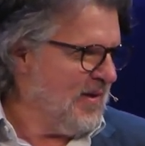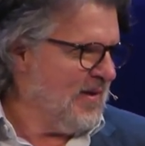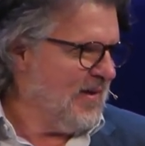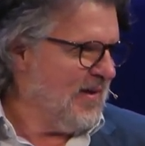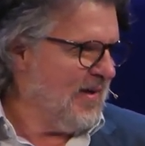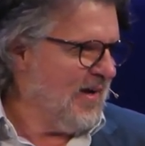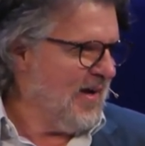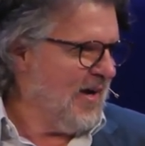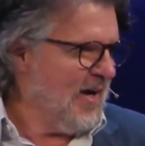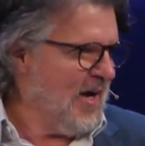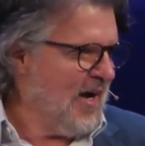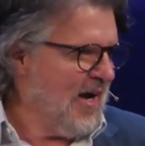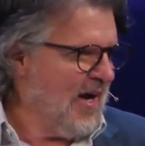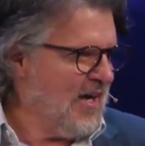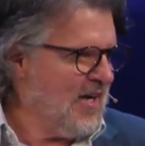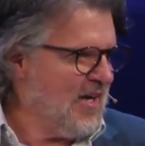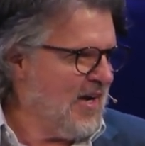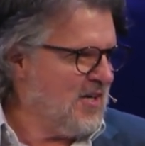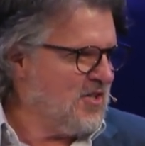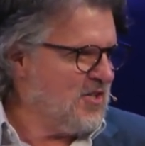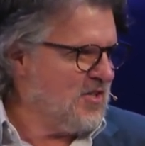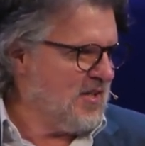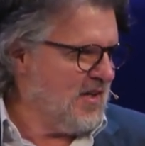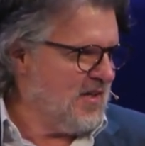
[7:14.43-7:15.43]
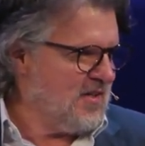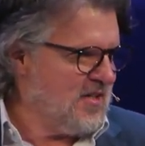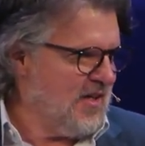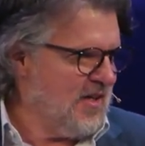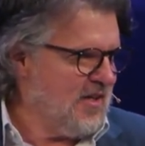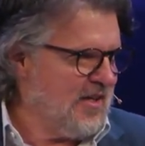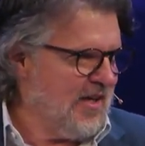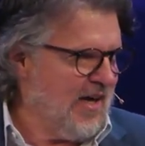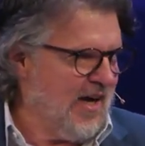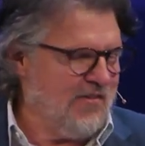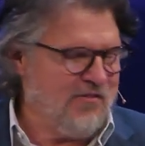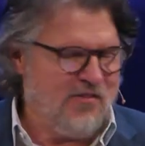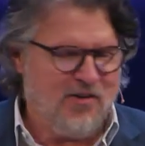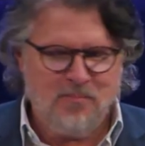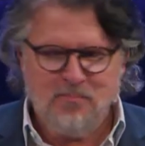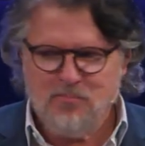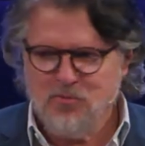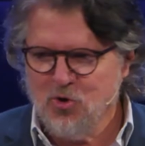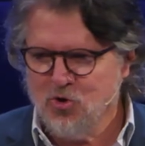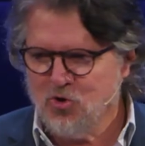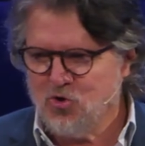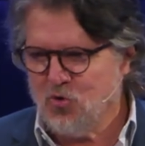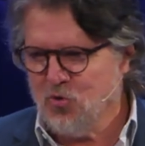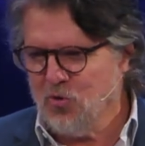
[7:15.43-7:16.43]
Uh, I, tend to have a
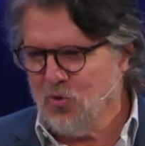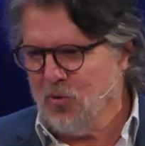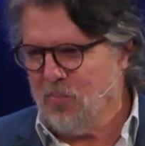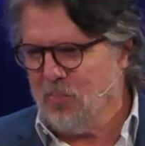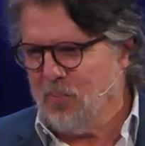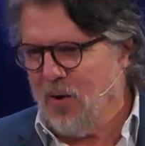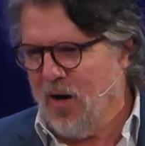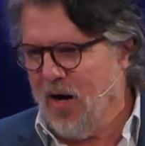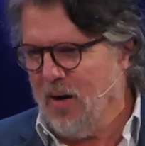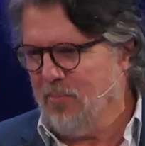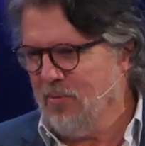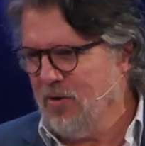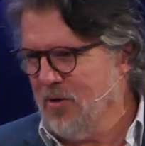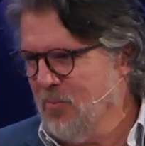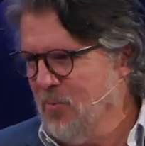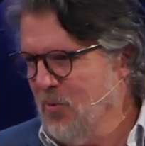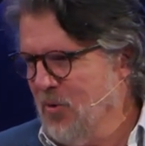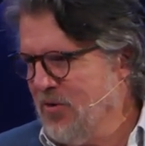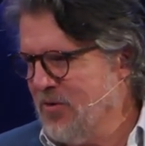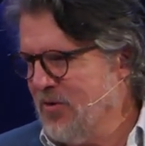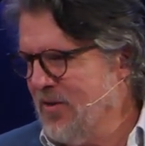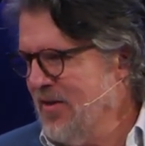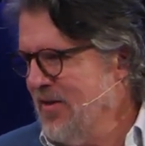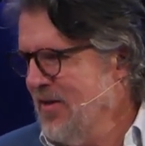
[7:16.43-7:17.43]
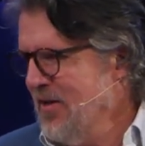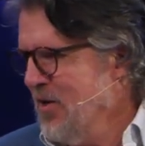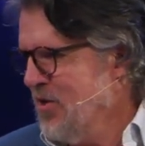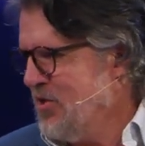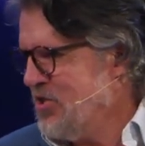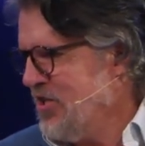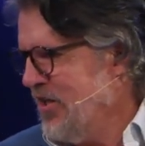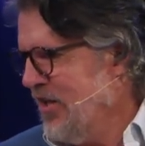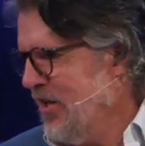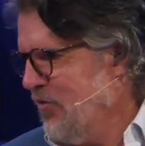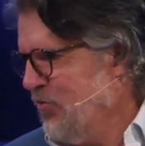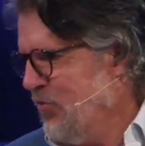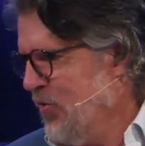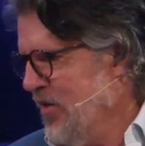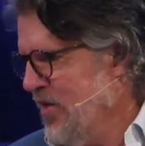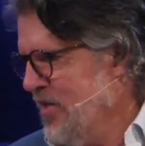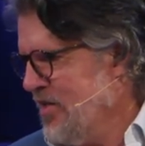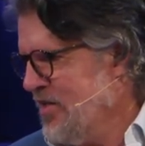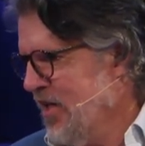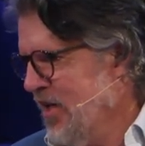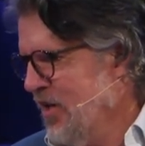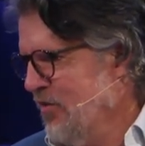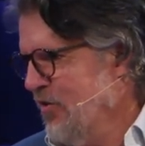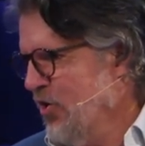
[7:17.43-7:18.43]
mutual problem with sitting in front of the
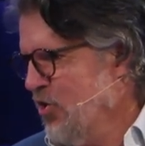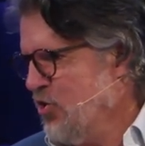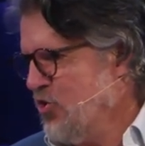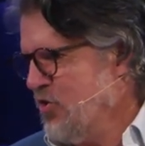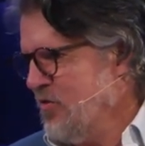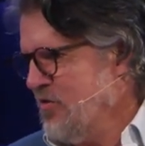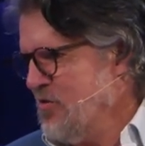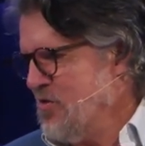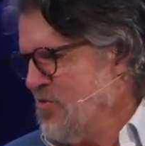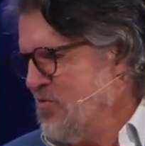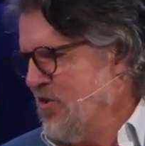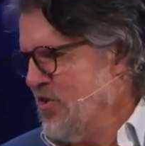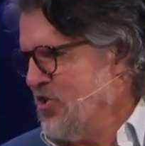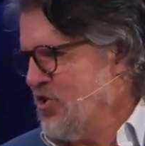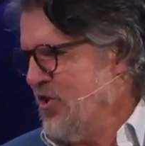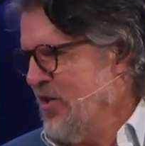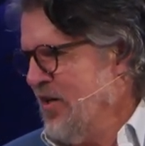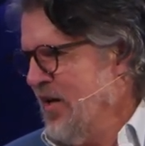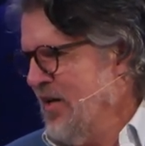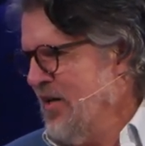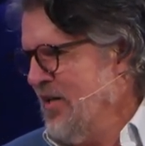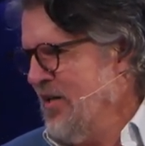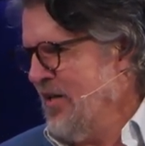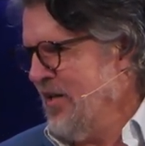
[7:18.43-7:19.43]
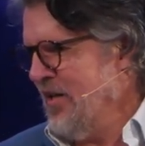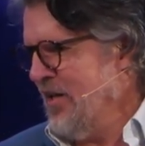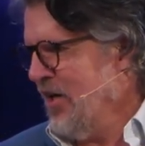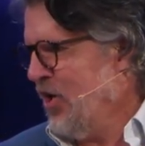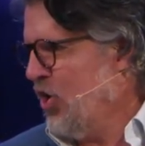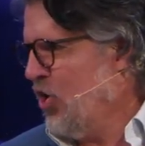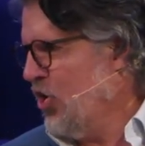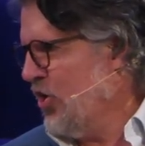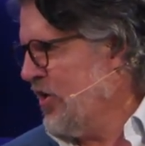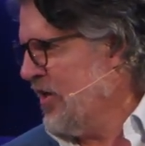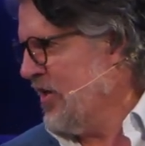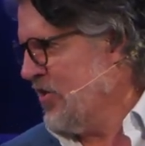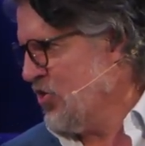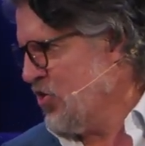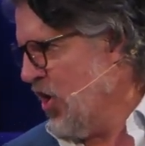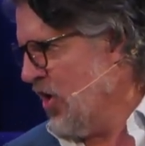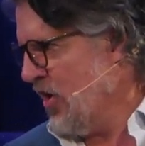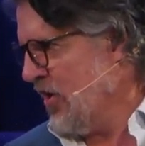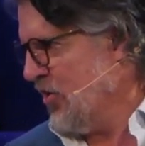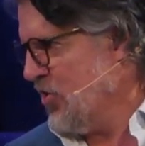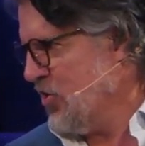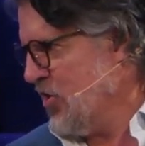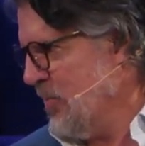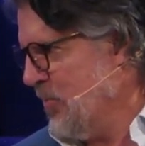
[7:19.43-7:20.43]
television and needing cookie,
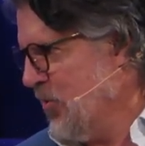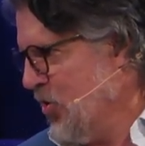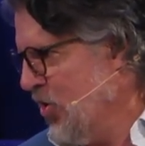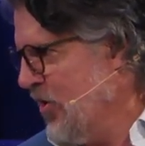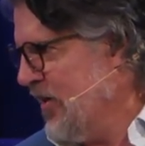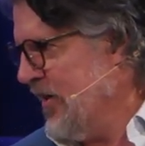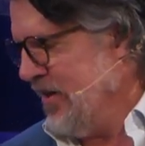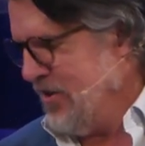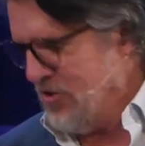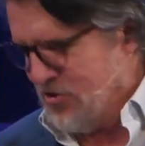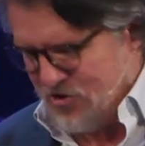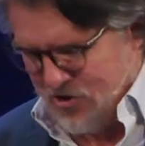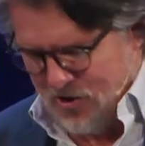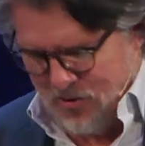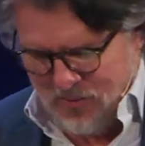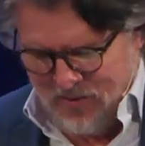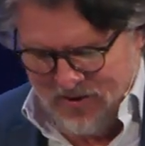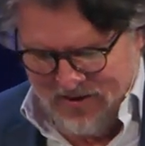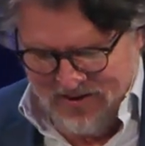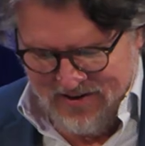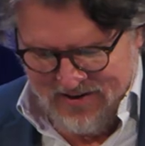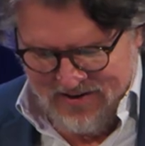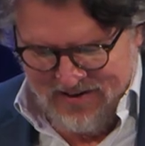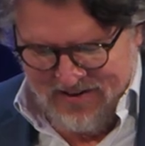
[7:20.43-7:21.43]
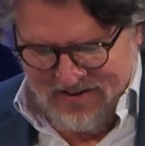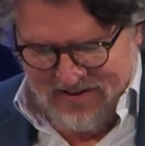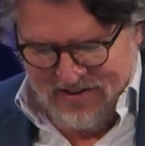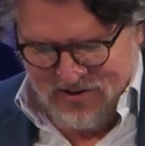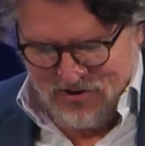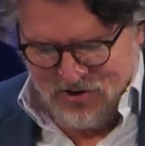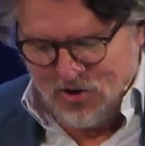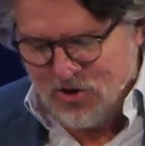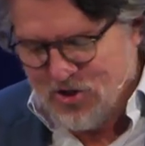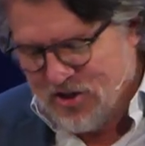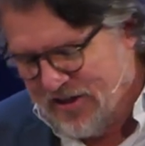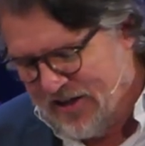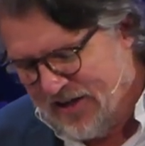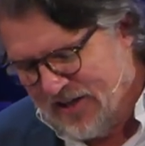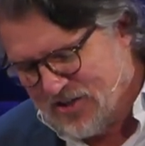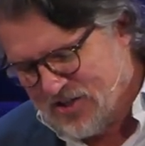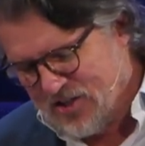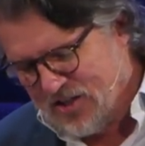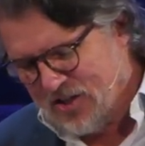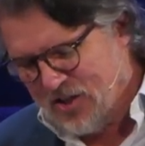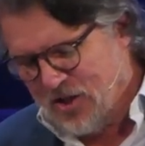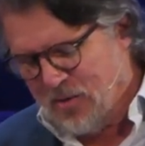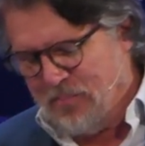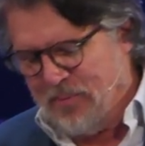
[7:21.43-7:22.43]
chocolate chip cookies. So, so she eats a
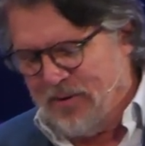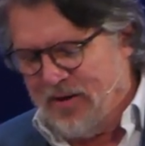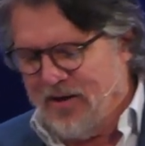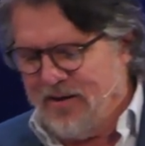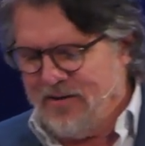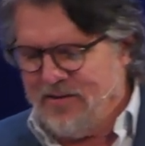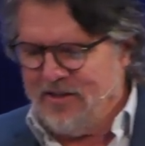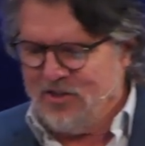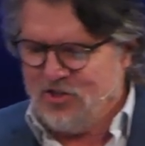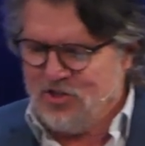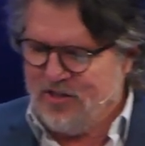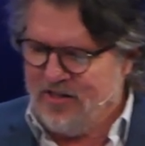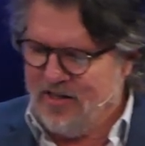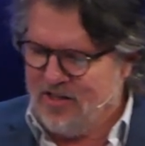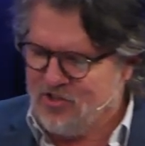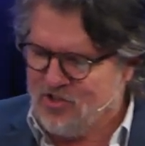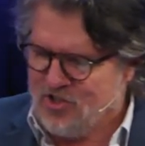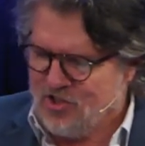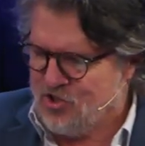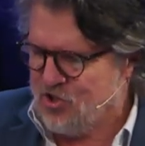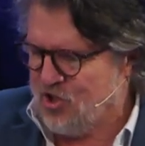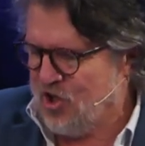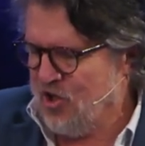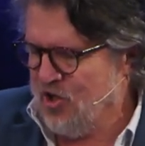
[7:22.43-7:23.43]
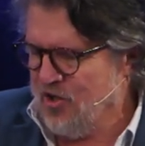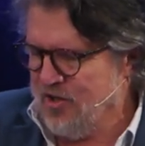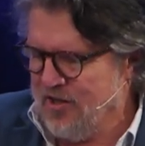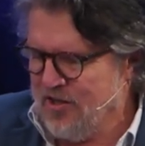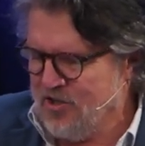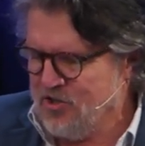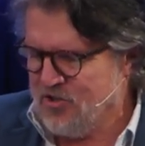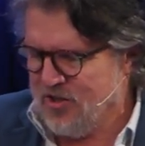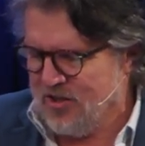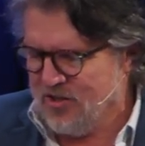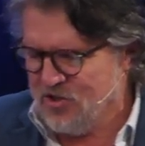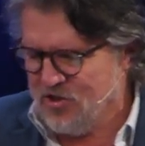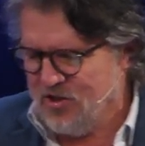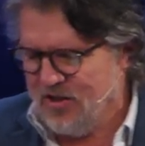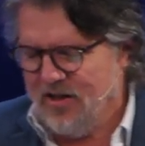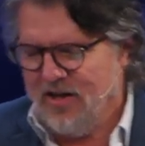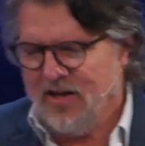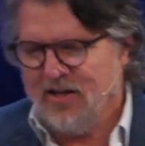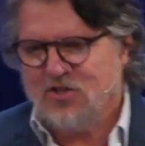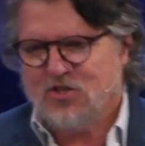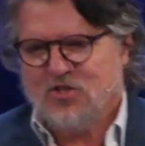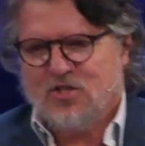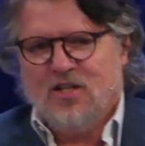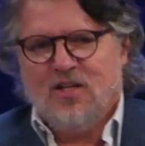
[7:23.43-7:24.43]
little bit and then she gets discouraged and she
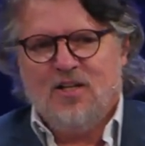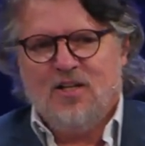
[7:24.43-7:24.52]
gets,